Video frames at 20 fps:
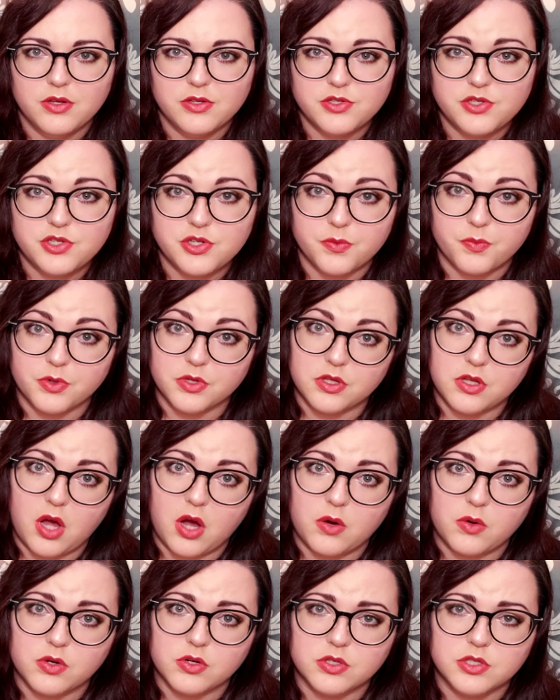super
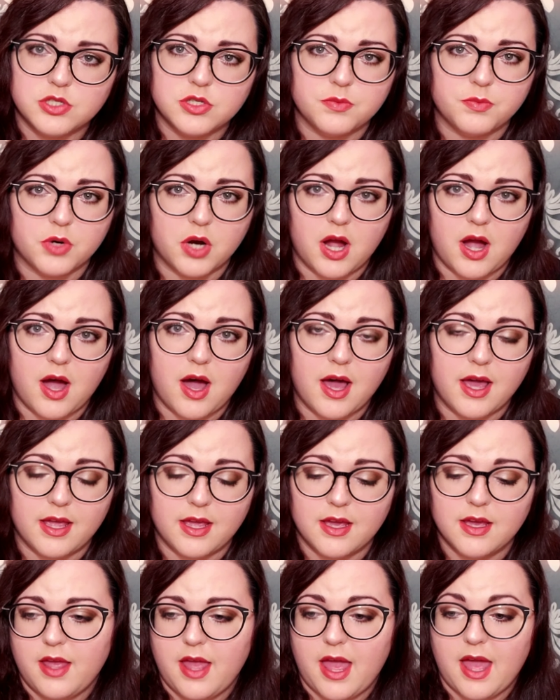low or super
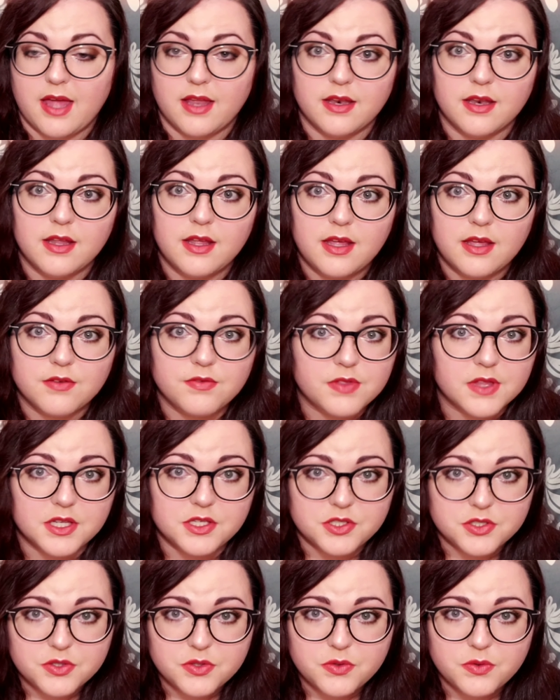high. And if they
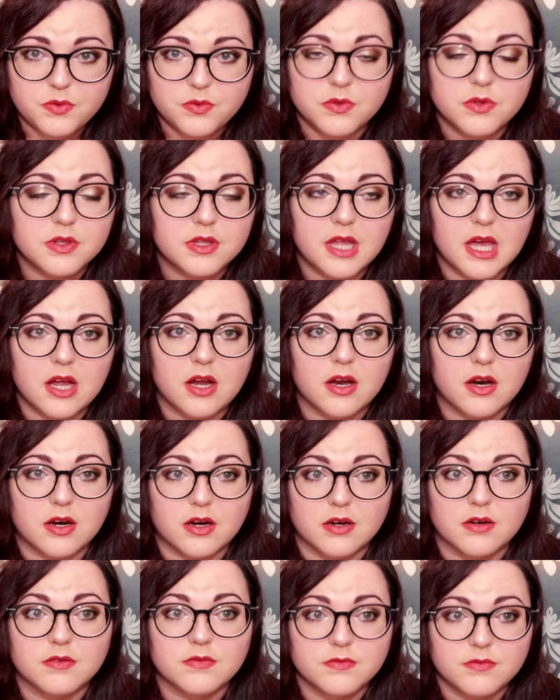do,
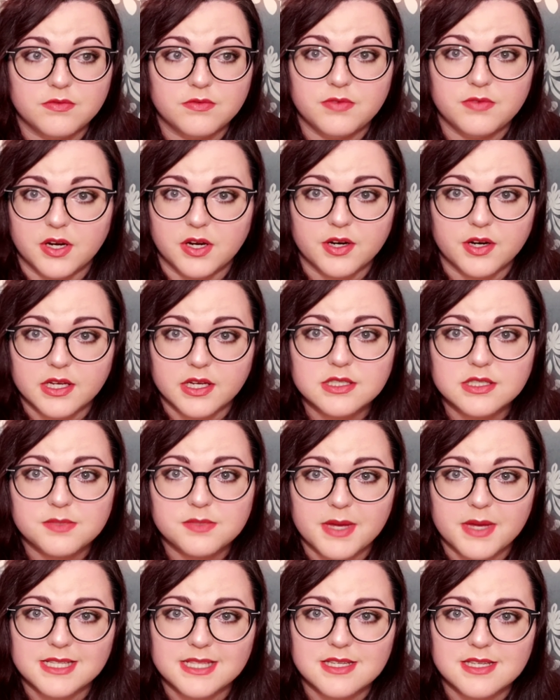they're very
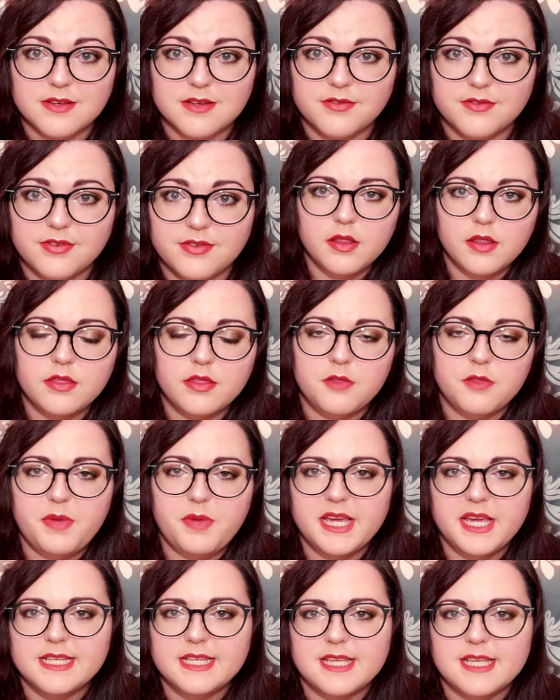expensive. The
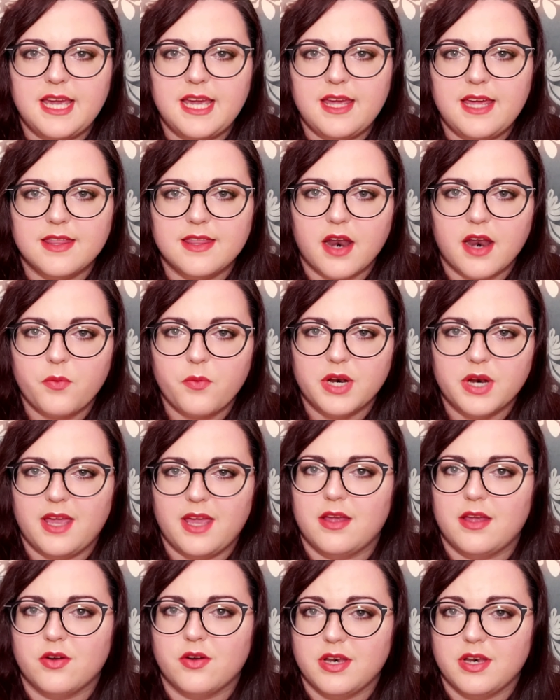biggest key that I want to
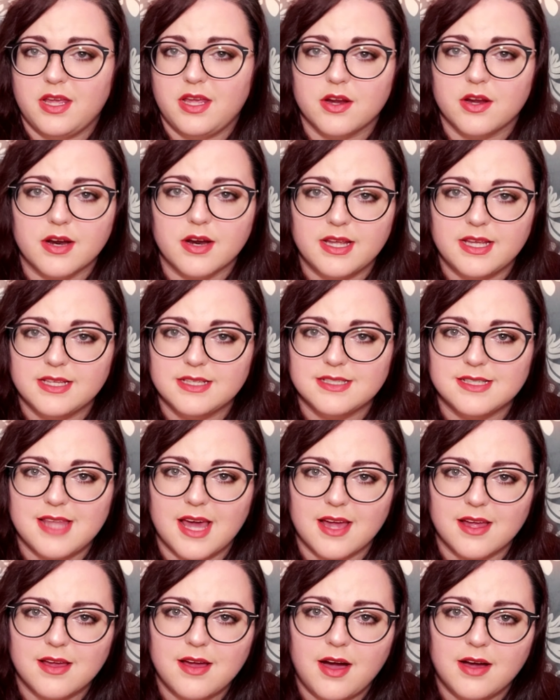hit on here is
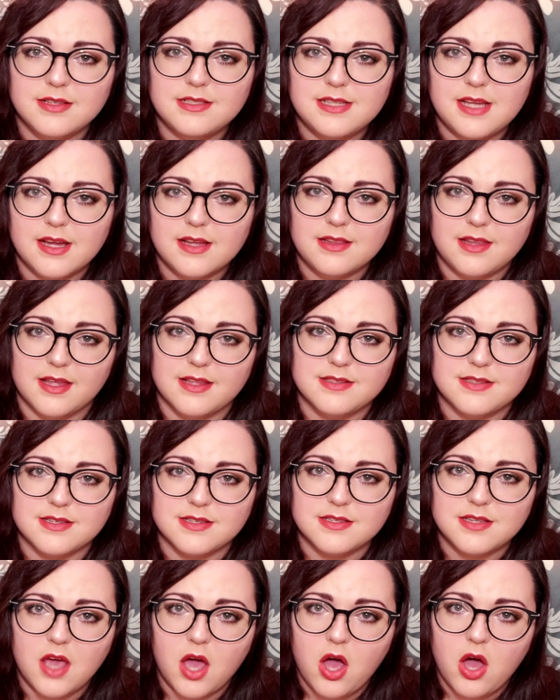that contact
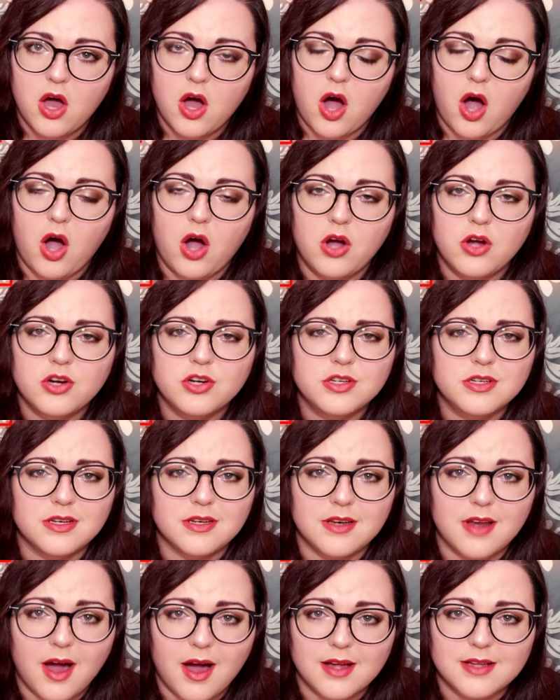lenses are
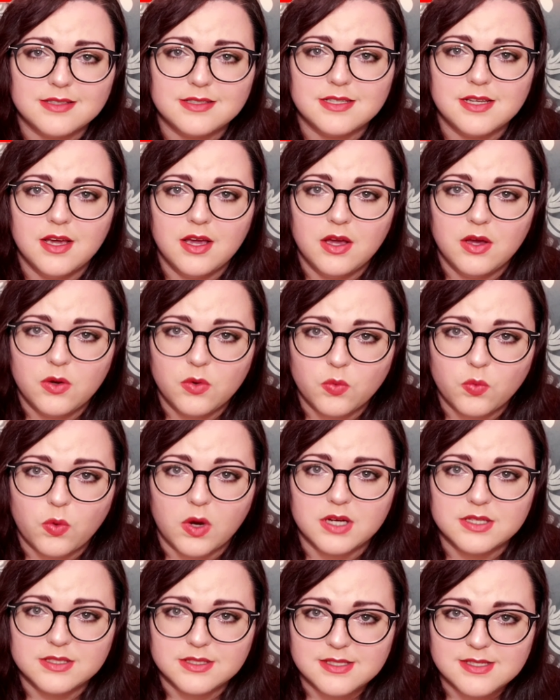not
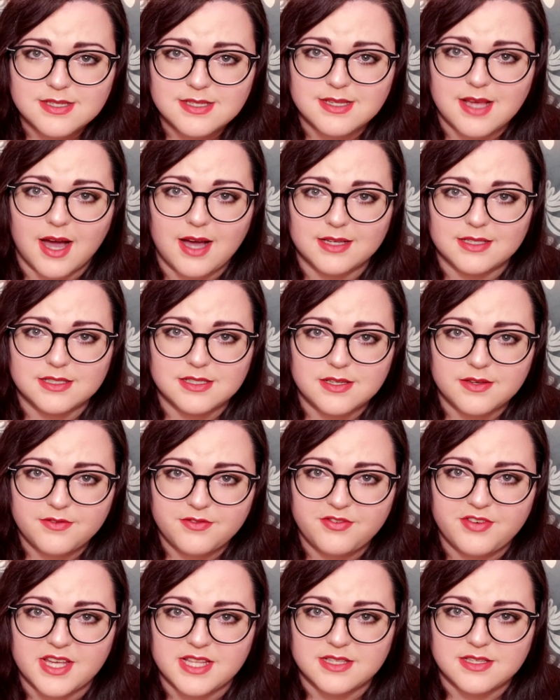one size
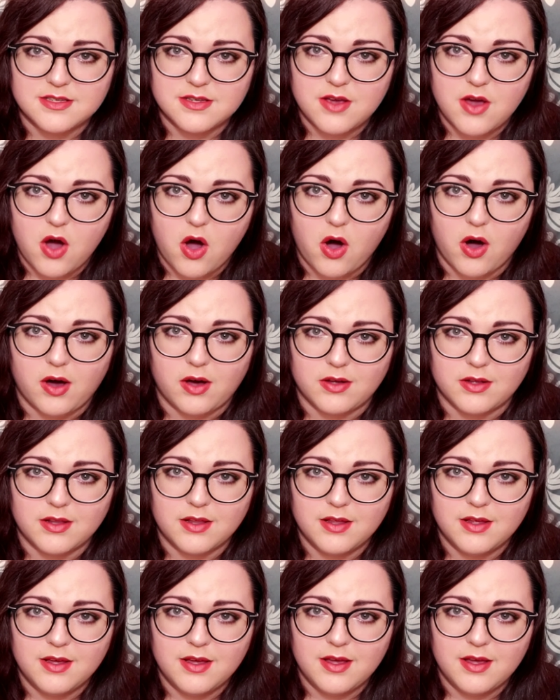fits all.